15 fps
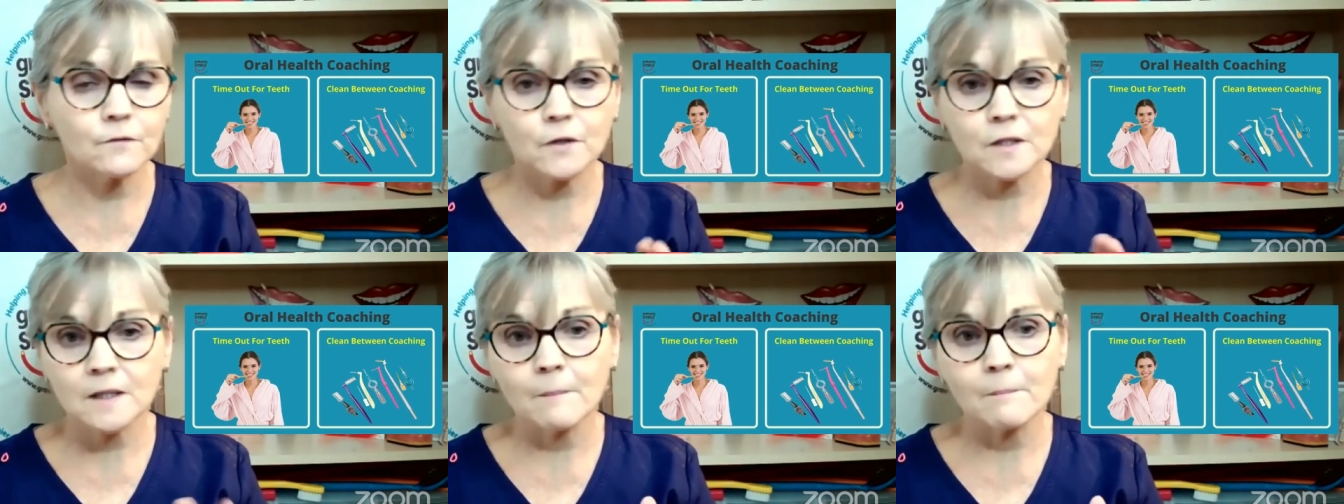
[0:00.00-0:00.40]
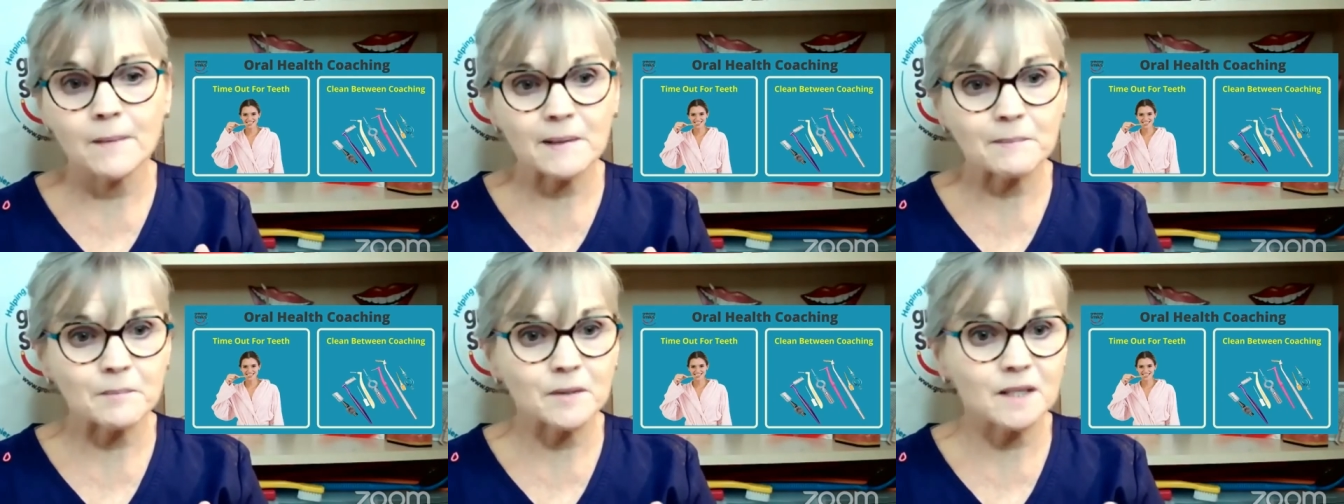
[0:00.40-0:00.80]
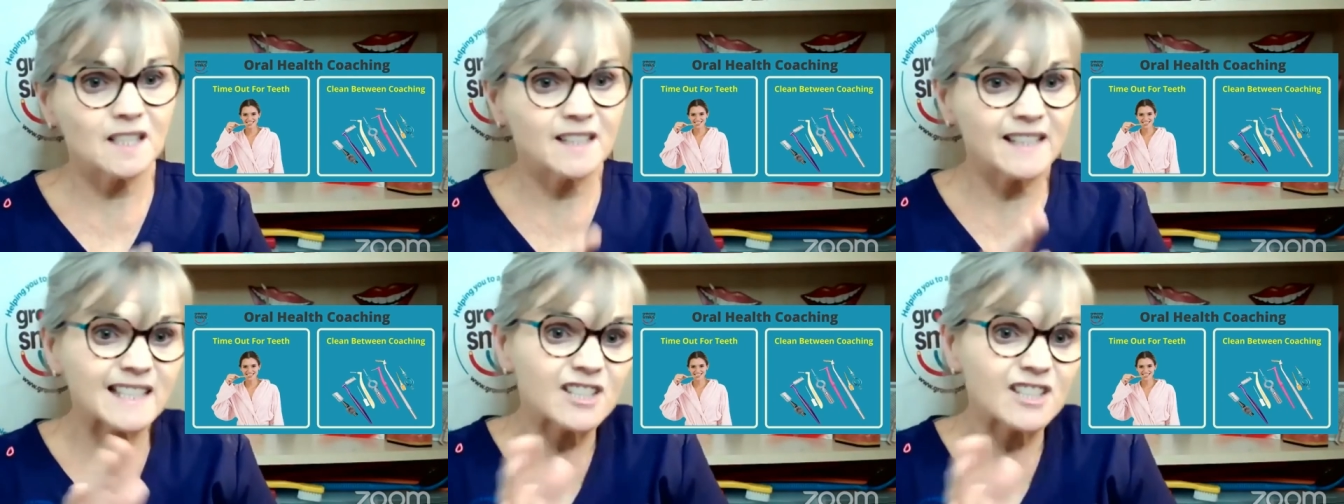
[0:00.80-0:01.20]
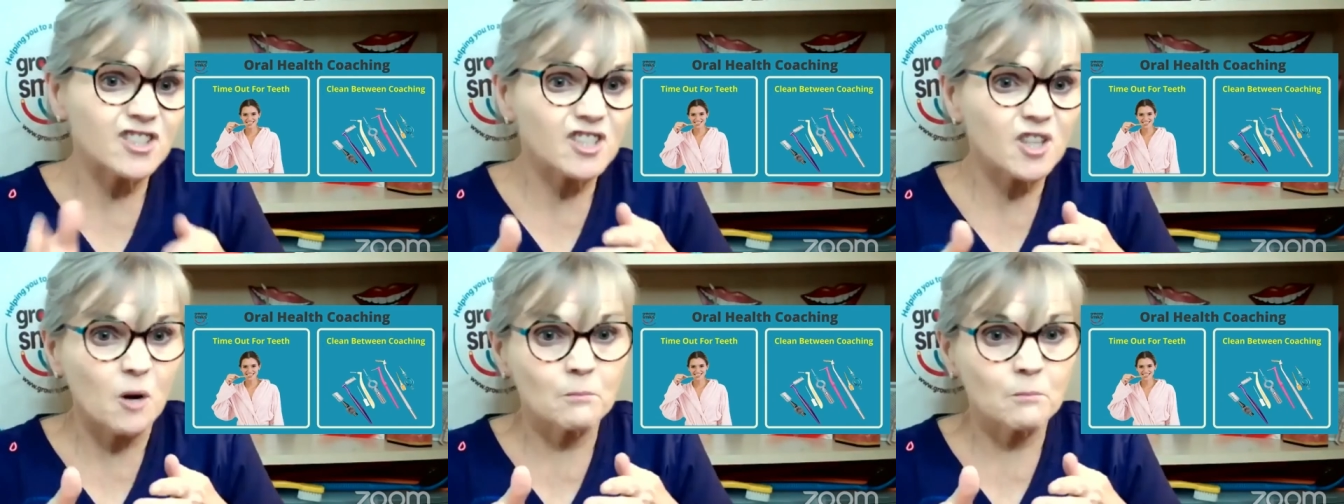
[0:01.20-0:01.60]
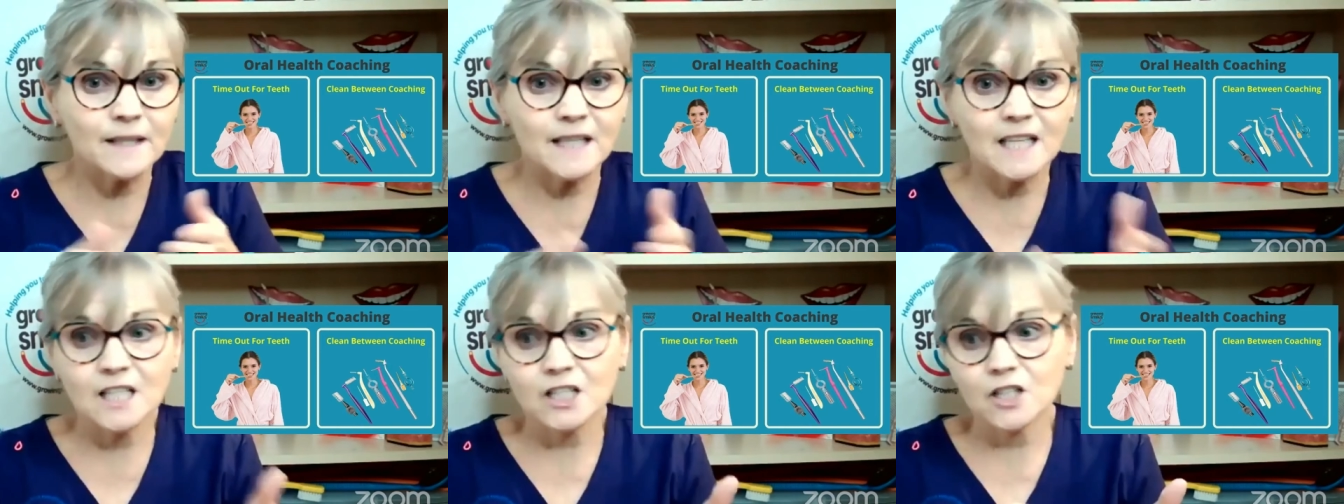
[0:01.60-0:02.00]
For some people, they'll need to use
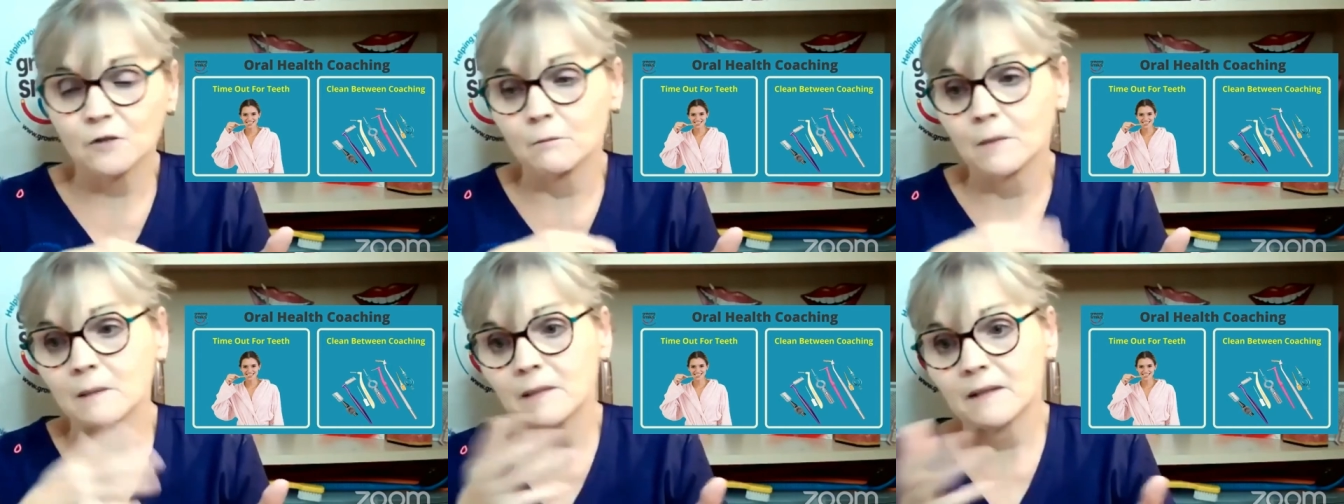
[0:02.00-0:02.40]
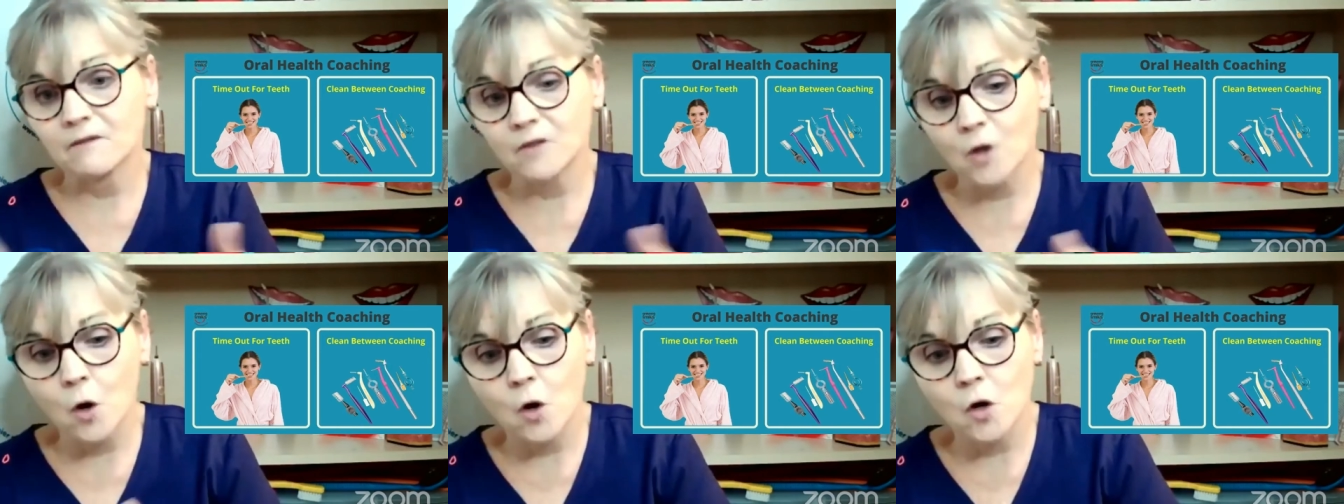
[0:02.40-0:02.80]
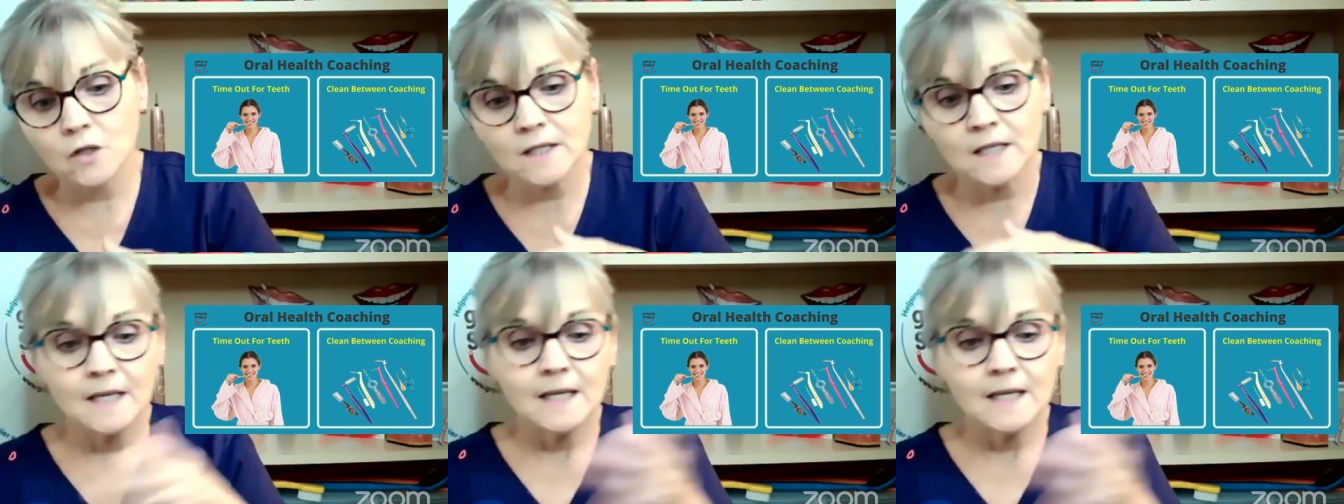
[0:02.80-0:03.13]
combination, maybe gloss,